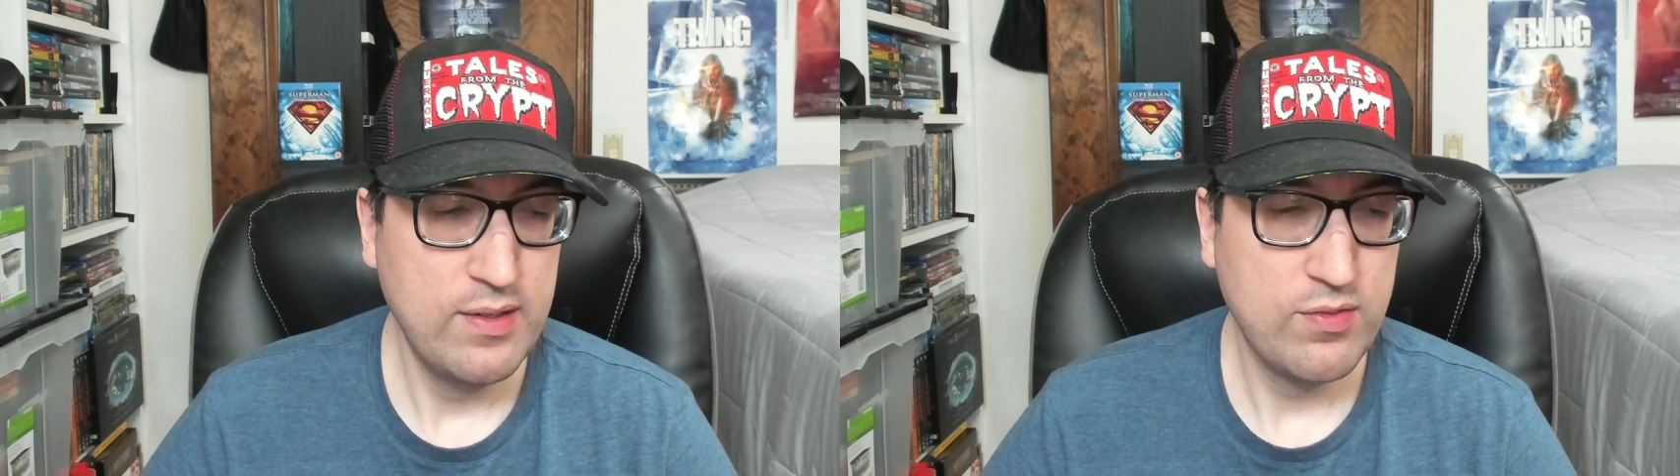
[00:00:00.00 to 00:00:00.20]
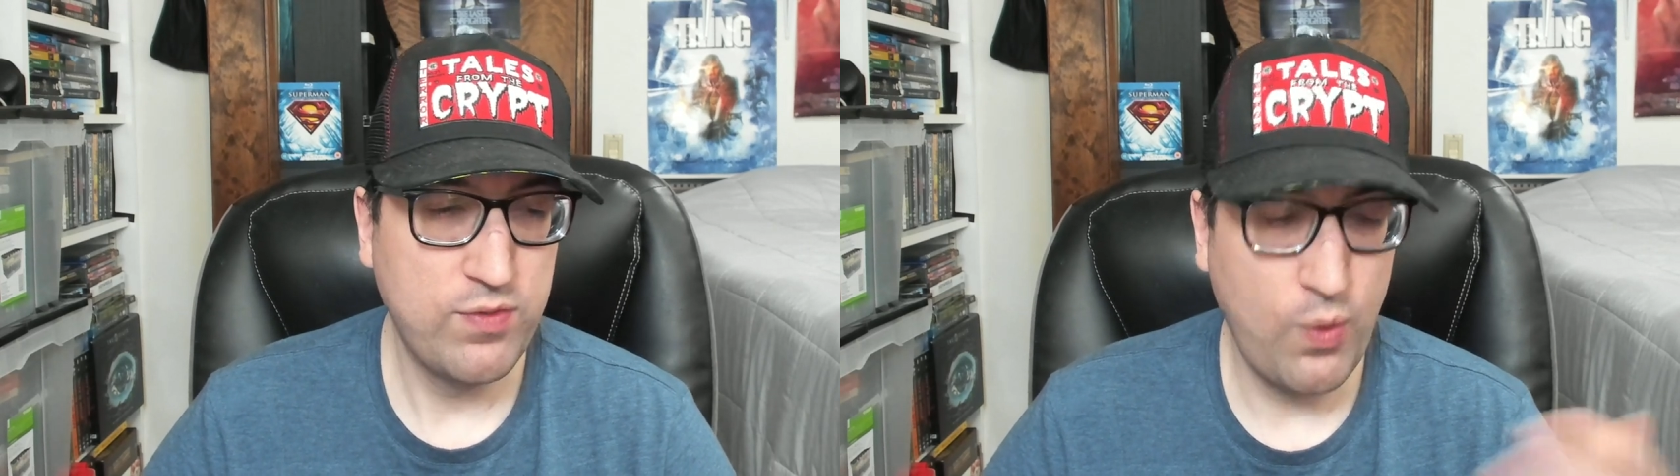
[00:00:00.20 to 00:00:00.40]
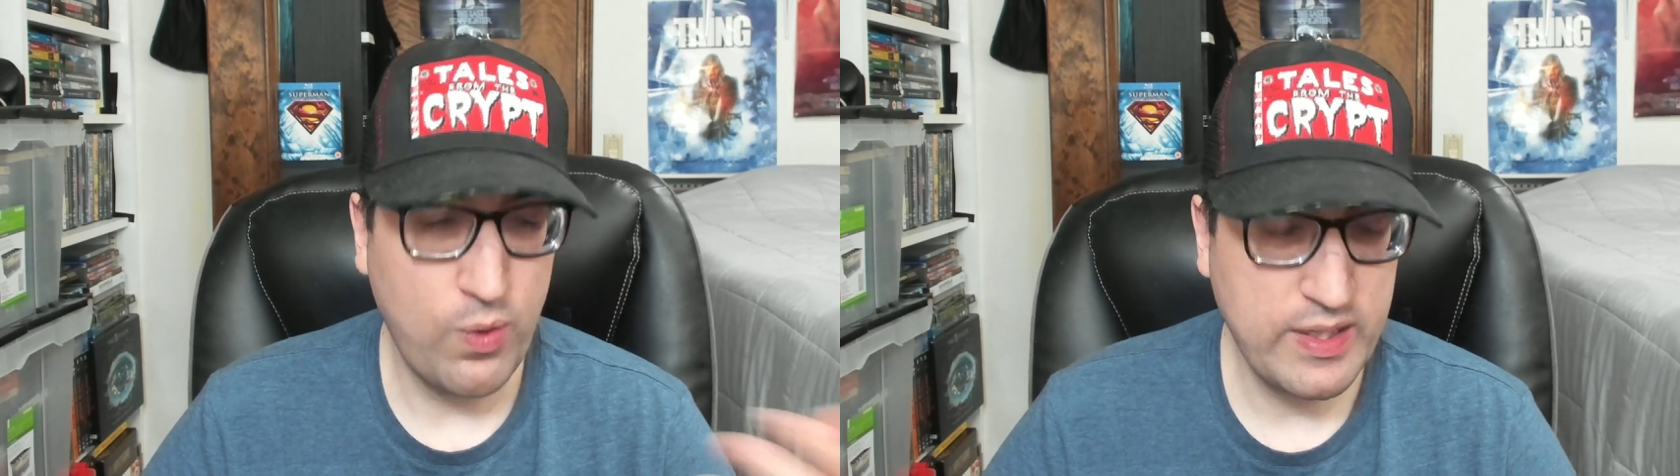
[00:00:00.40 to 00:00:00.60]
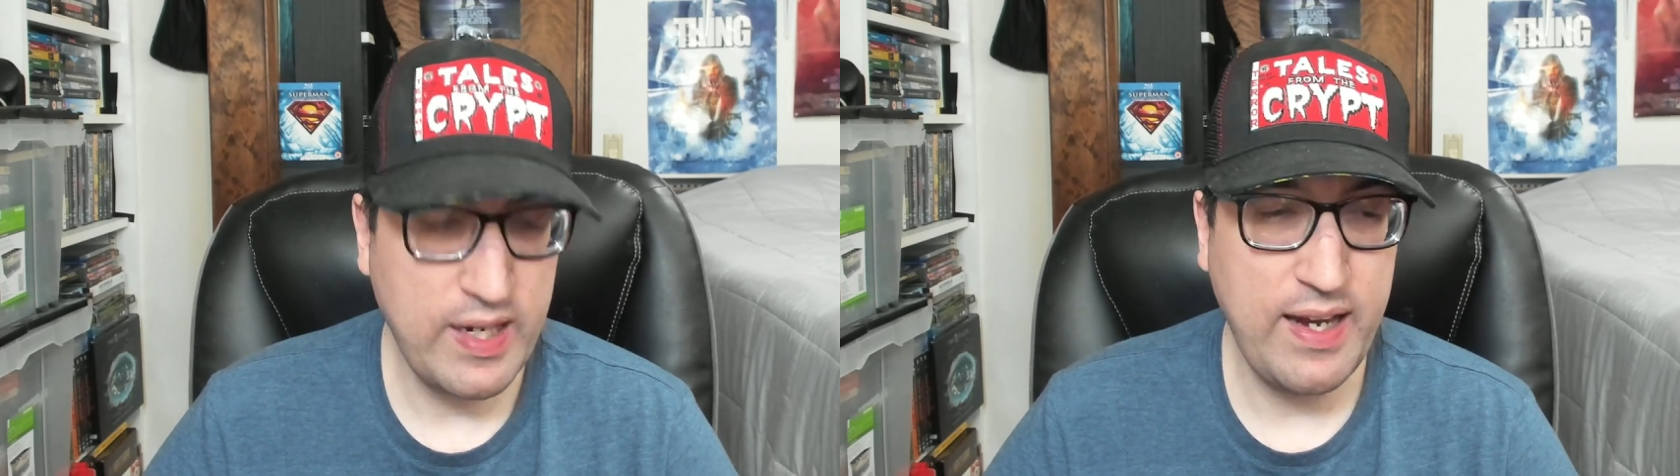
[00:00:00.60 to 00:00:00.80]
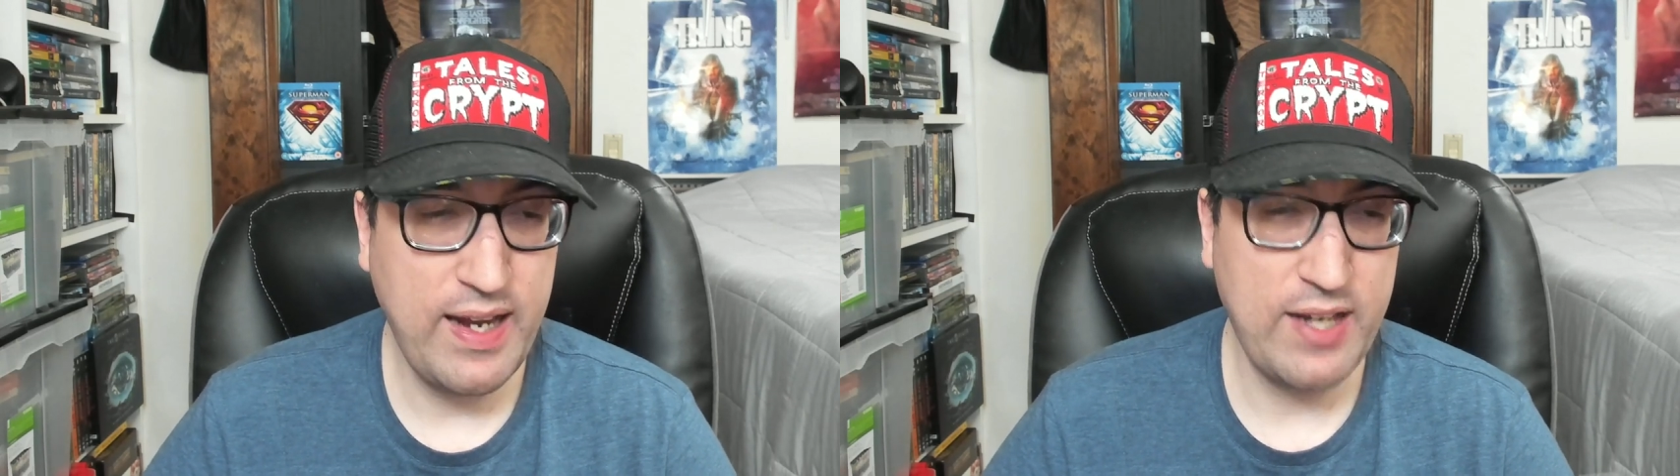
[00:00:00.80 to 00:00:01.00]

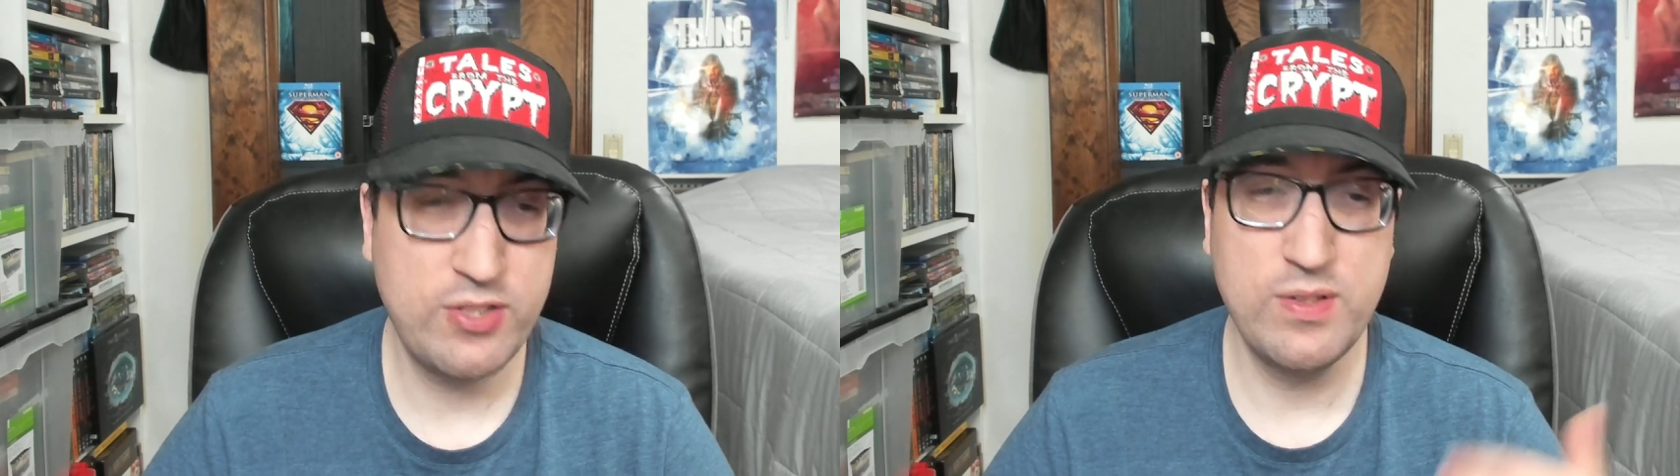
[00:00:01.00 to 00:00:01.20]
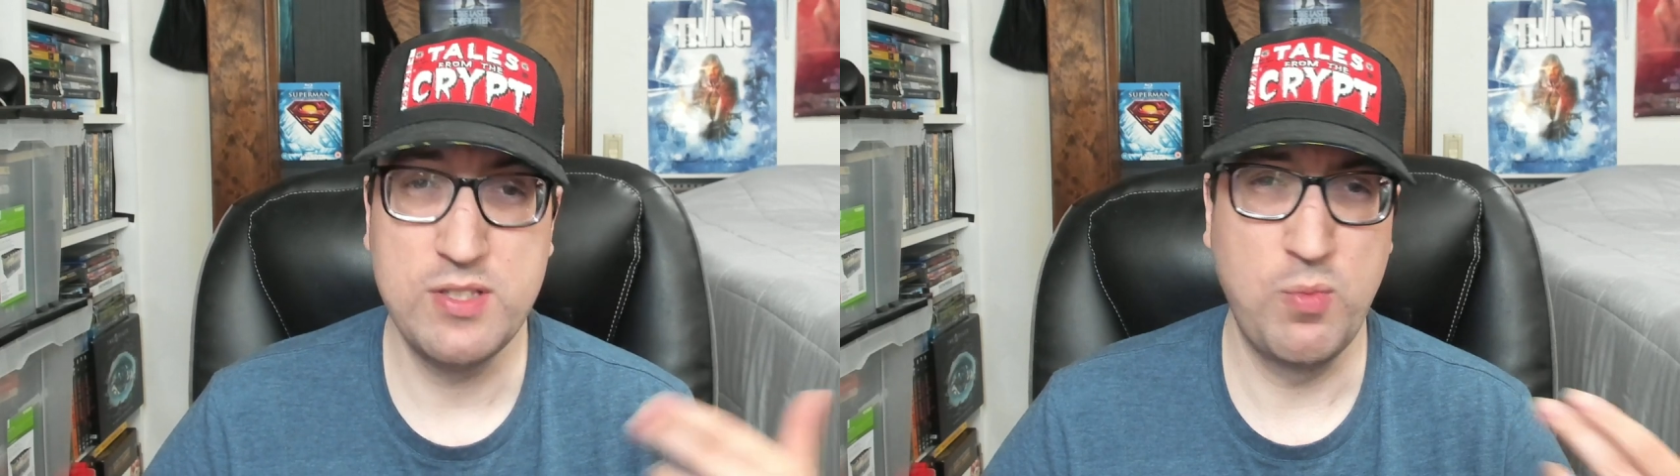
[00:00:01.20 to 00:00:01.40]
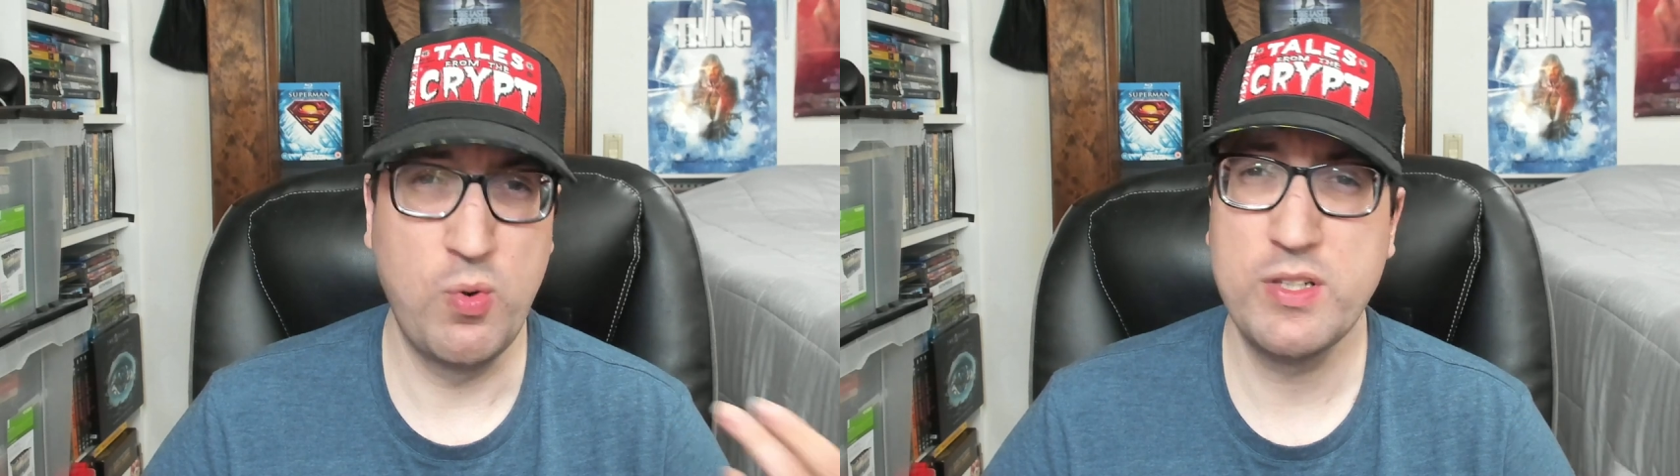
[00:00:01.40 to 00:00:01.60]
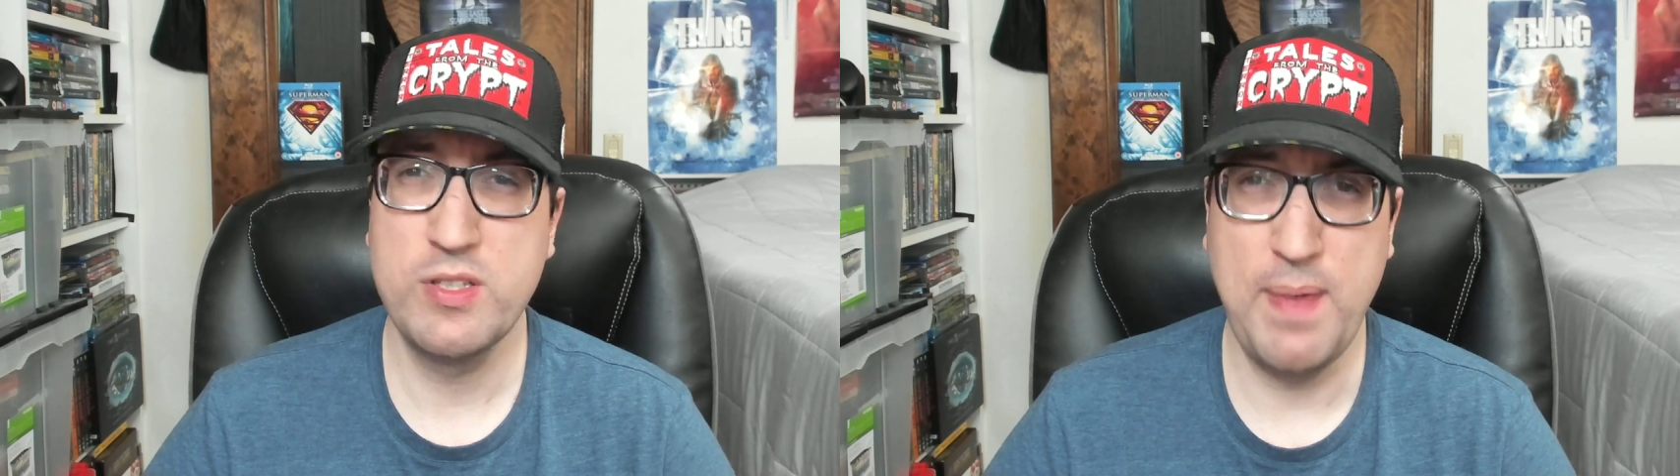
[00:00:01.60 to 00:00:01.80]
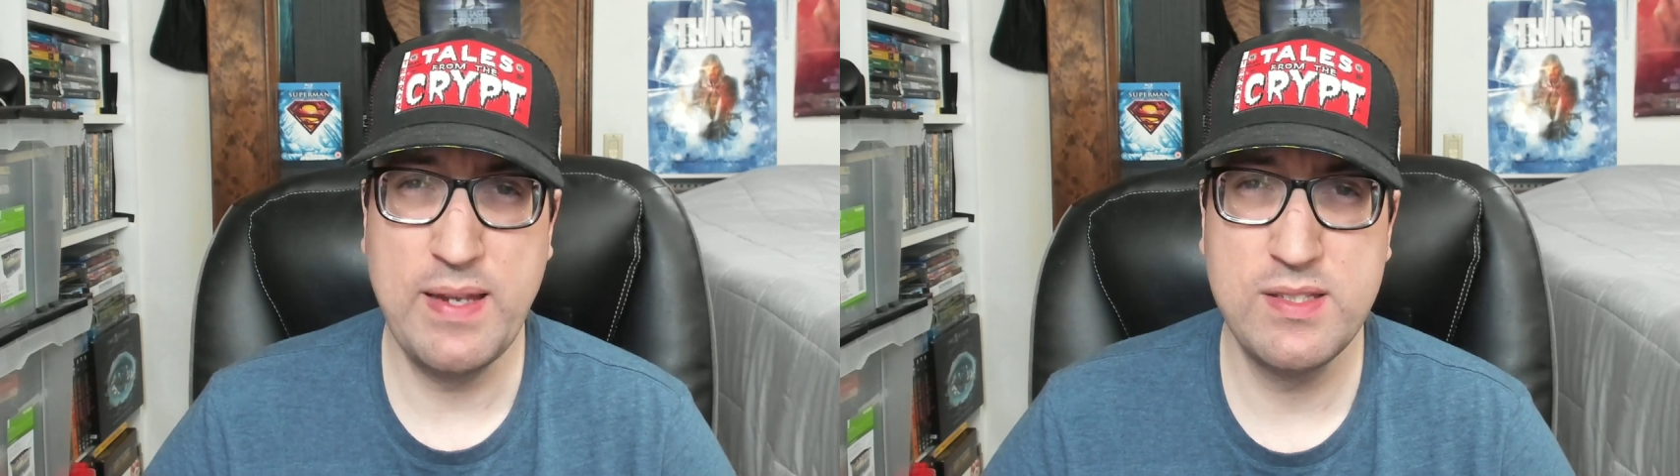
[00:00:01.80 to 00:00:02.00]
4K actually is more
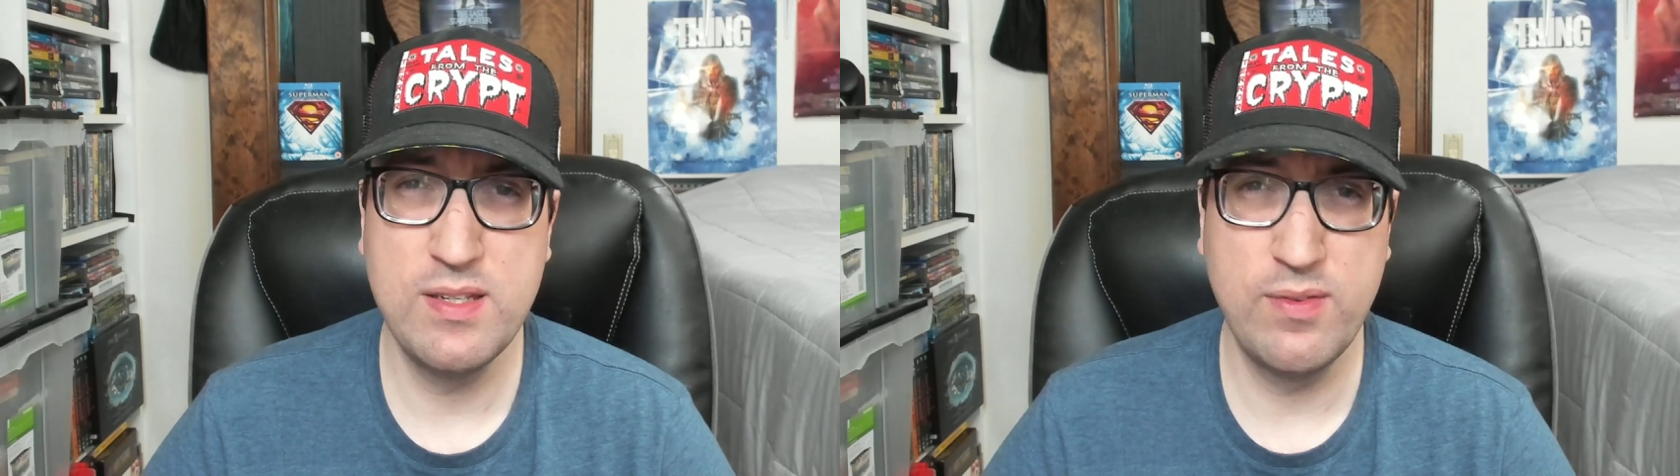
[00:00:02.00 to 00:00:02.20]
expensive